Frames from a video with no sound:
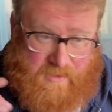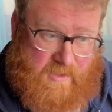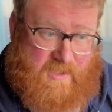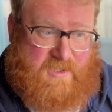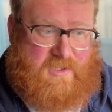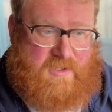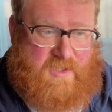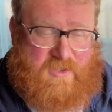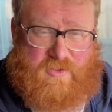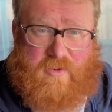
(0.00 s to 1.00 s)
The list's
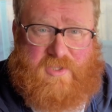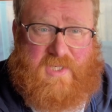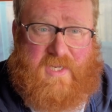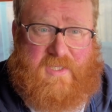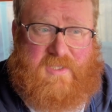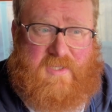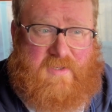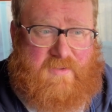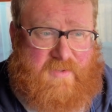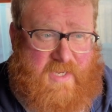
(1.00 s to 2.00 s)
scrutinised.
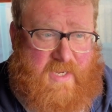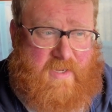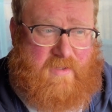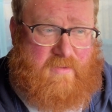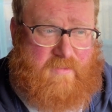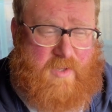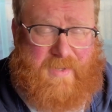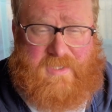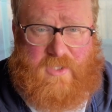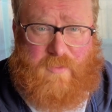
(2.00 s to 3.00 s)
The
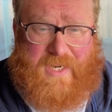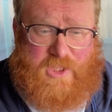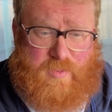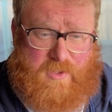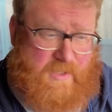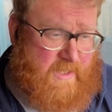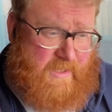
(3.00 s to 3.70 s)
committee or management